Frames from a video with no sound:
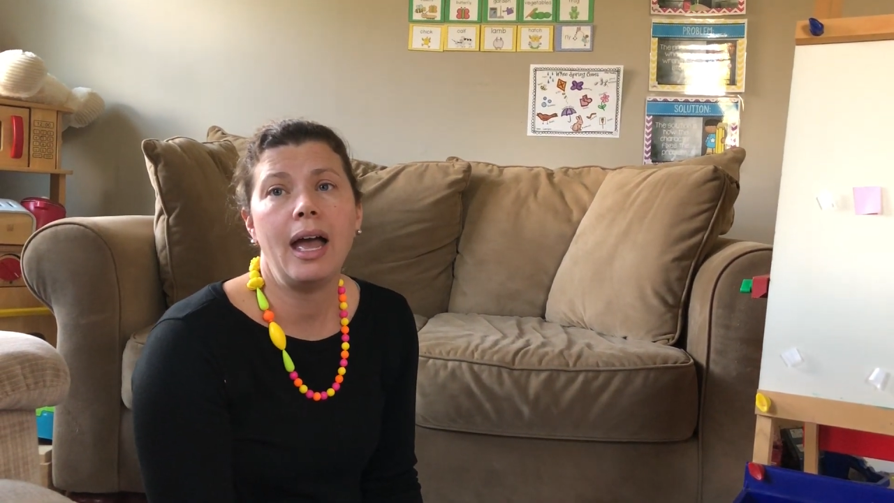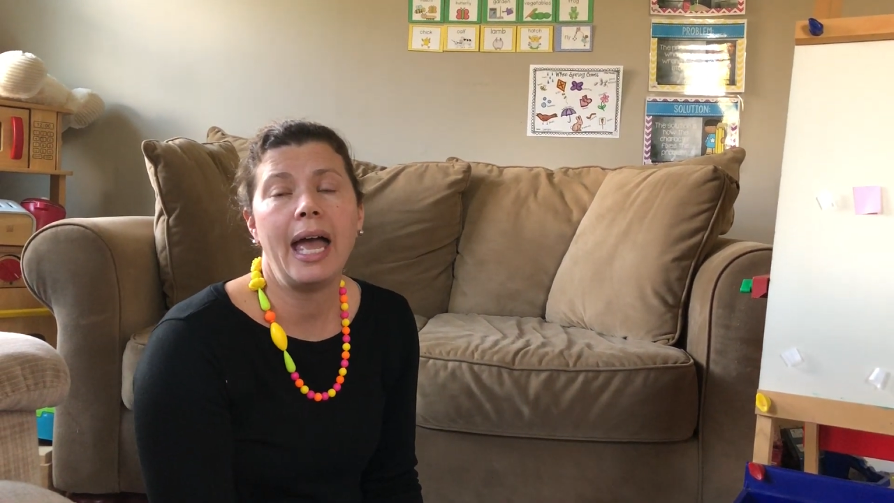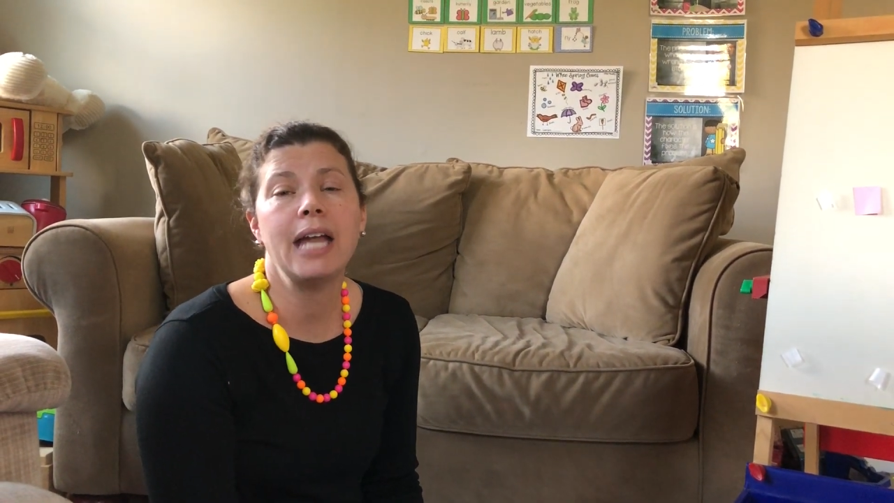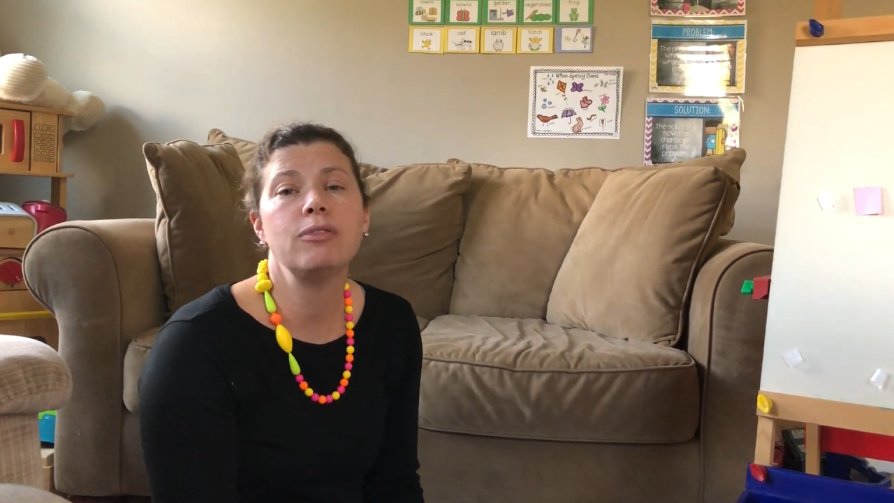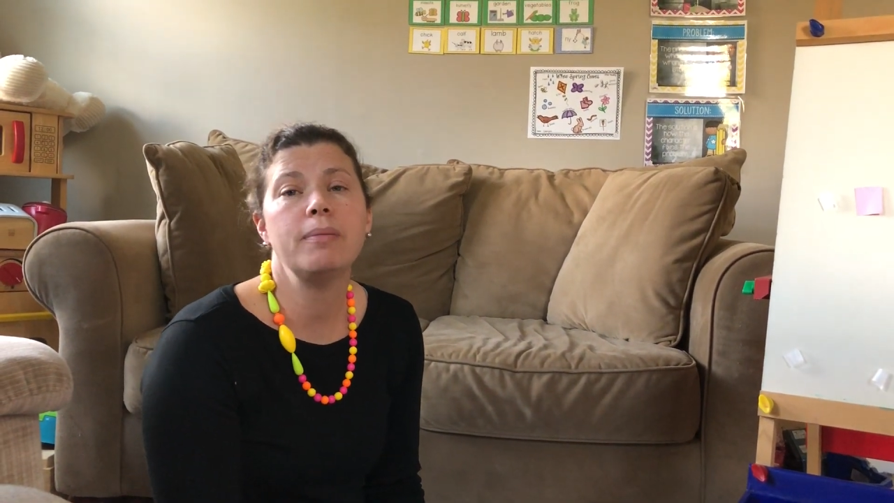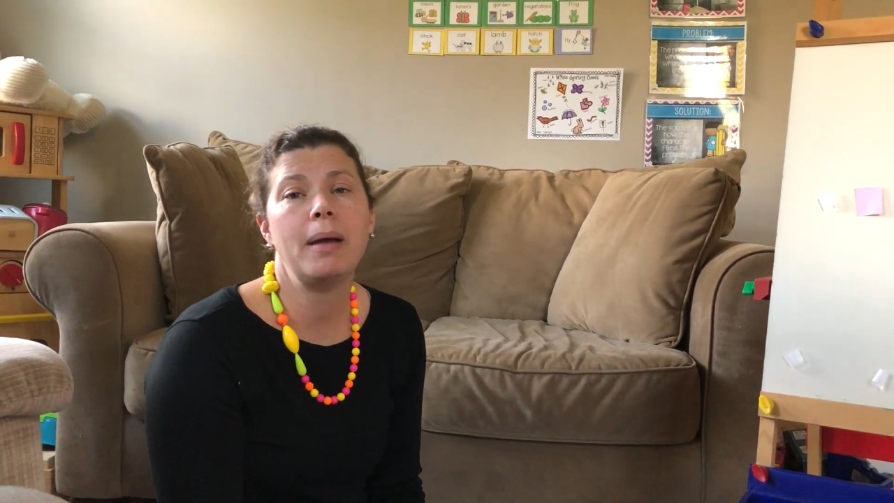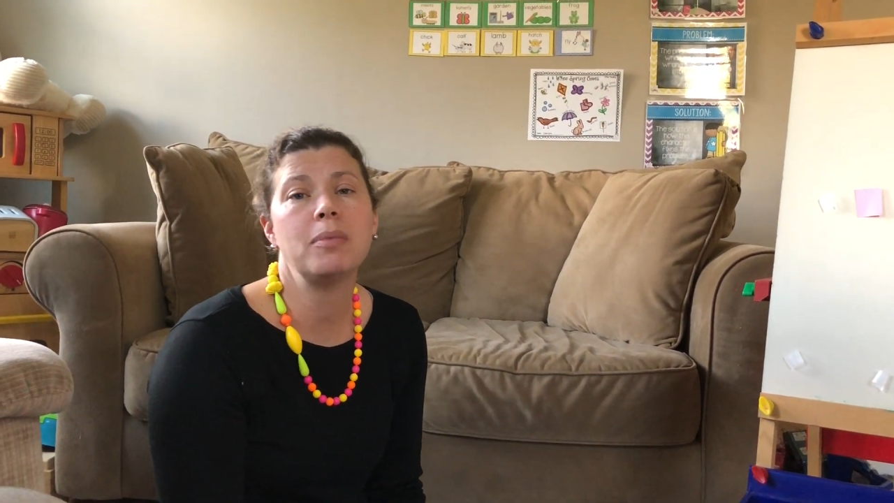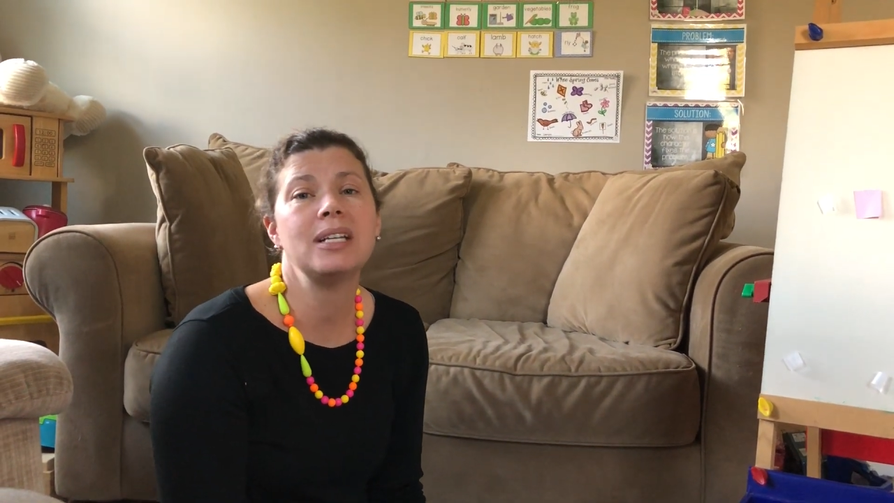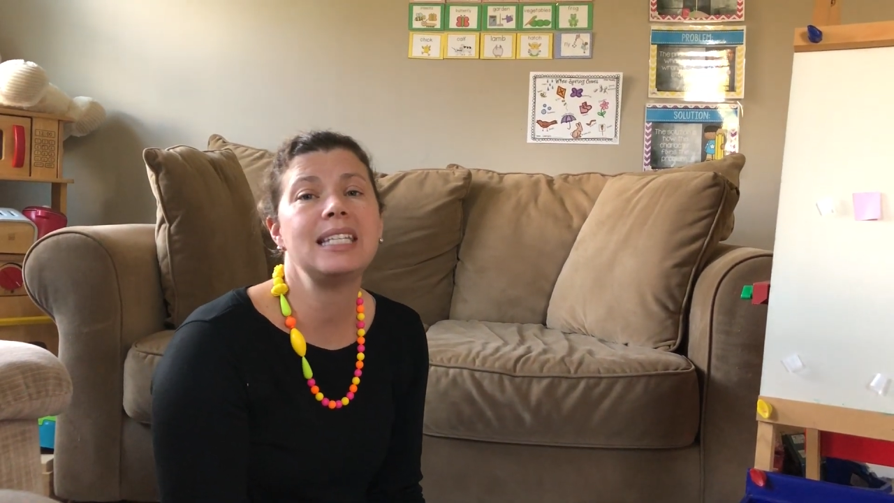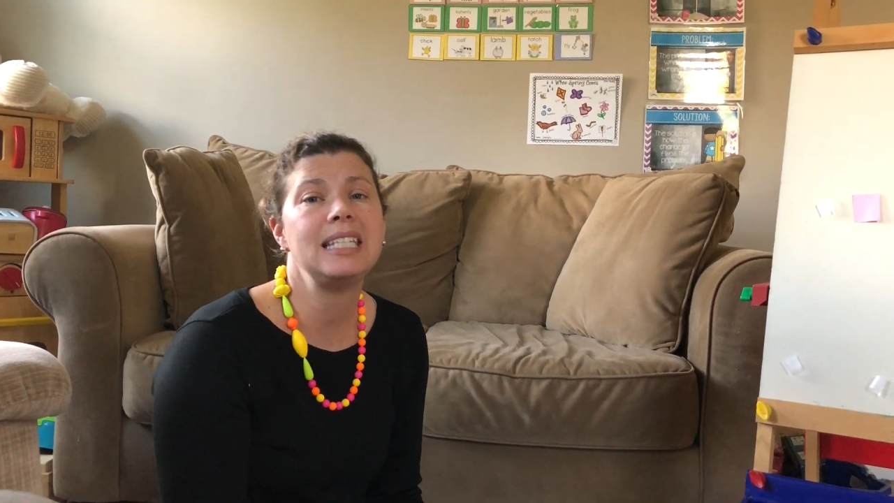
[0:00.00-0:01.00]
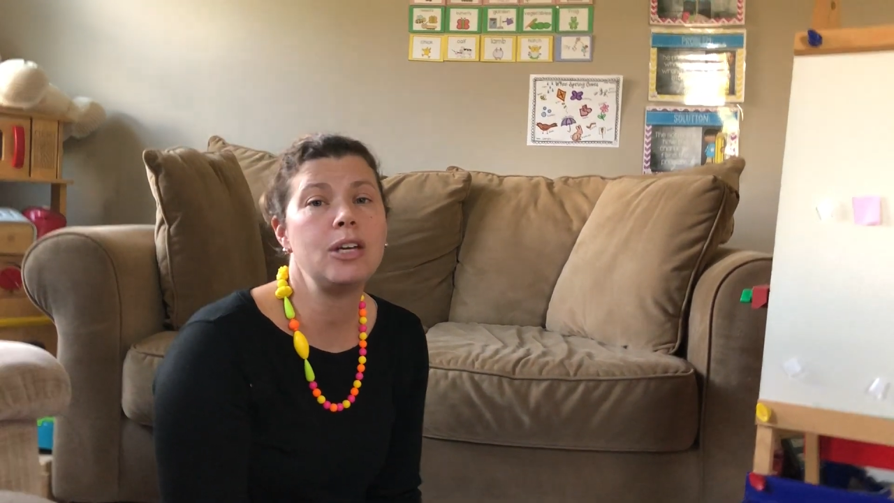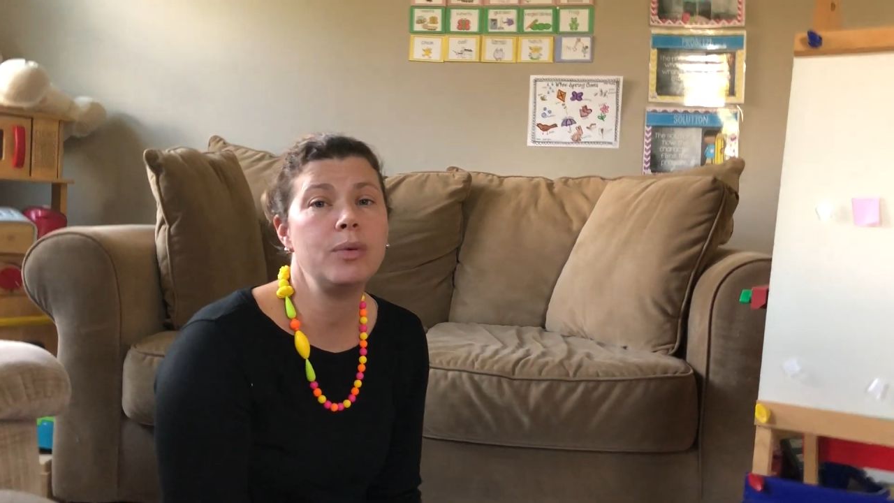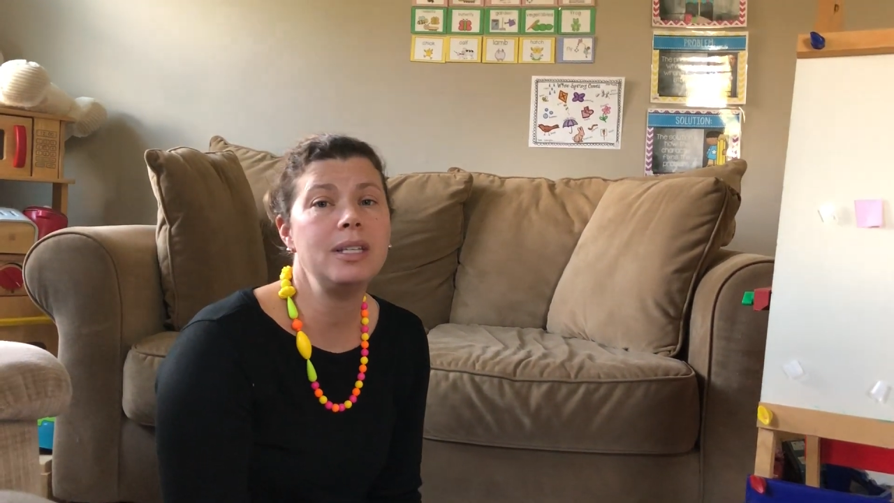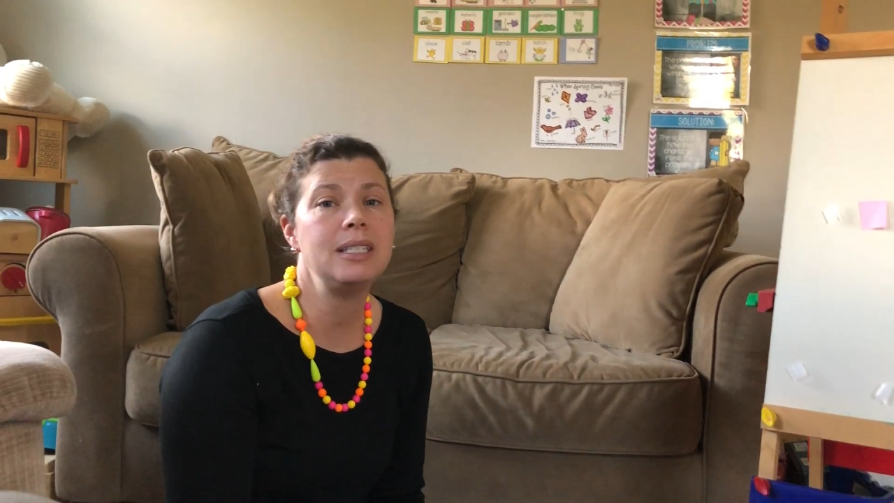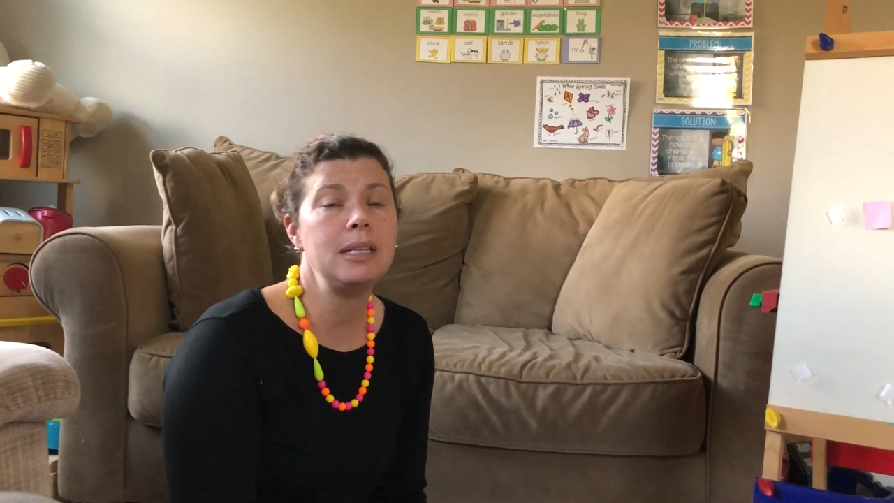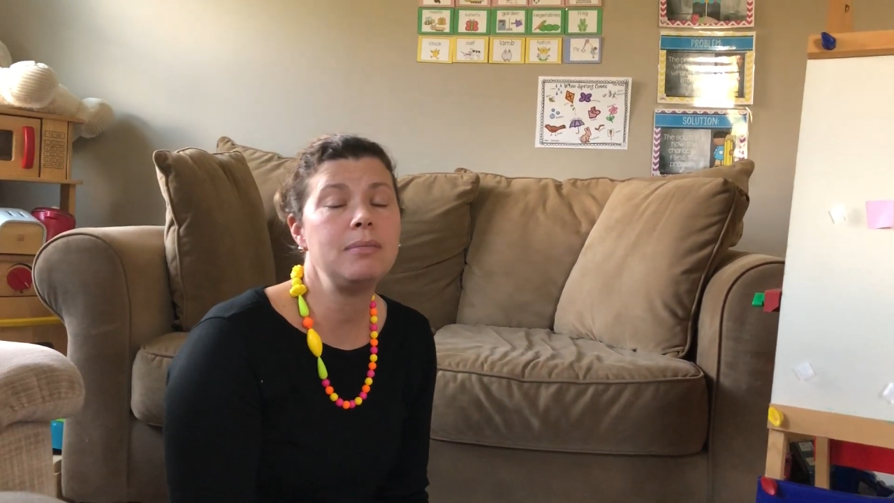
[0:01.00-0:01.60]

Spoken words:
And remember, sequencing